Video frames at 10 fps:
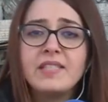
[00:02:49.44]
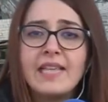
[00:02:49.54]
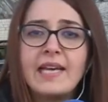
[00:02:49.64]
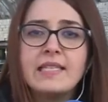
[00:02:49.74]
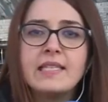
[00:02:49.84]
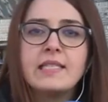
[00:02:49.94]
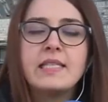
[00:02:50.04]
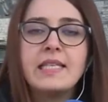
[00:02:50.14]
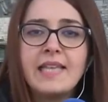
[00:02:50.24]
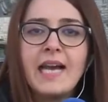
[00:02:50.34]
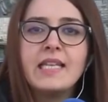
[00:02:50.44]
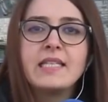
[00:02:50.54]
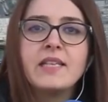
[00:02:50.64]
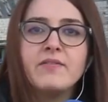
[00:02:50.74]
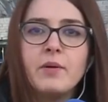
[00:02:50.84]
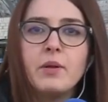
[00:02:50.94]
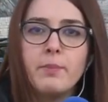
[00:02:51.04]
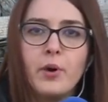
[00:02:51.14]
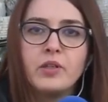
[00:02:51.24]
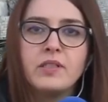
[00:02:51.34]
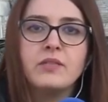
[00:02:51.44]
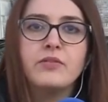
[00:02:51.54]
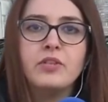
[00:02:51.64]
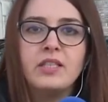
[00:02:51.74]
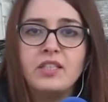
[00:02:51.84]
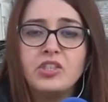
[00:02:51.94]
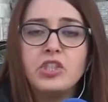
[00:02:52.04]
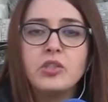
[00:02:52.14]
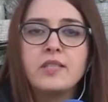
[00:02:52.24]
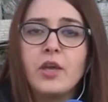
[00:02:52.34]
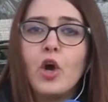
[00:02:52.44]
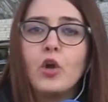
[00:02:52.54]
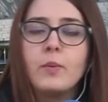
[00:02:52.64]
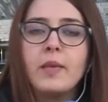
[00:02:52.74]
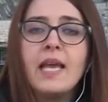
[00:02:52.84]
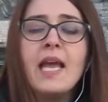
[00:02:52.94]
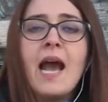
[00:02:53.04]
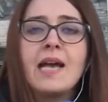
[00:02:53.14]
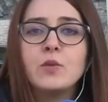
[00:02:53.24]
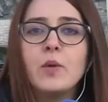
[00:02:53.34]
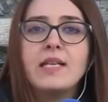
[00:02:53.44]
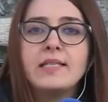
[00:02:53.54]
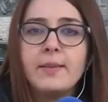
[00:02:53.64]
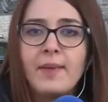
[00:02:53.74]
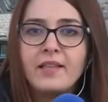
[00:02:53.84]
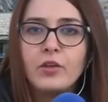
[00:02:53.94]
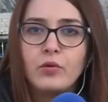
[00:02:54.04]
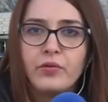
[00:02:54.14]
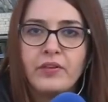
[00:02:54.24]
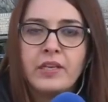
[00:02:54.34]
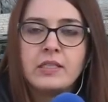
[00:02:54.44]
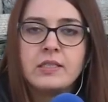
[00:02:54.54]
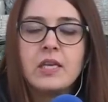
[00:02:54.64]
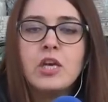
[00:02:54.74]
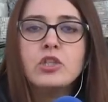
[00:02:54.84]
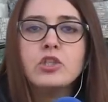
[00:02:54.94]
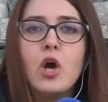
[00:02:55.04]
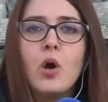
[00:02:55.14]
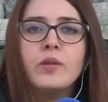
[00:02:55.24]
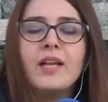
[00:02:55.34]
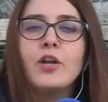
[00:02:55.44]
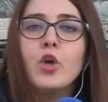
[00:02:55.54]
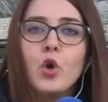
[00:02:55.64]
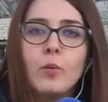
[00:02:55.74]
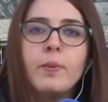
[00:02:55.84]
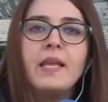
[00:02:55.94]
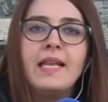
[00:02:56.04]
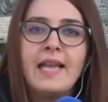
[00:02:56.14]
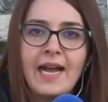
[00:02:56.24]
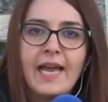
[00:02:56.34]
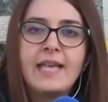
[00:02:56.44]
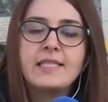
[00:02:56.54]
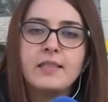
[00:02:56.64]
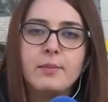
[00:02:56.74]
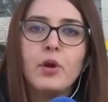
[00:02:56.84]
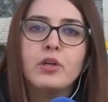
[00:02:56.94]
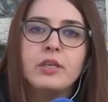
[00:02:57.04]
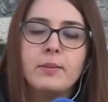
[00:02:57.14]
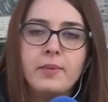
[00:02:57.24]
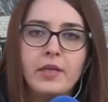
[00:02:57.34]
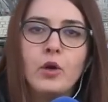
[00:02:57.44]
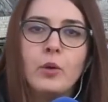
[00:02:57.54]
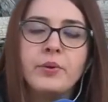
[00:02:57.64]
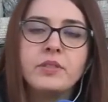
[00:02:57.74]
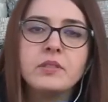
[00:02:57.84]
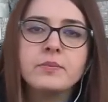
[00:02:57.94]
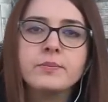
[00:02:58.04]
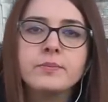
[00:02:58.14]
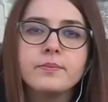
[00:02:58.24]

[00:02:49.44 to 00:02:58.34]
said that Italians are very important for the Ticino's economy as well as the medical field. So they are not completely against the border being open.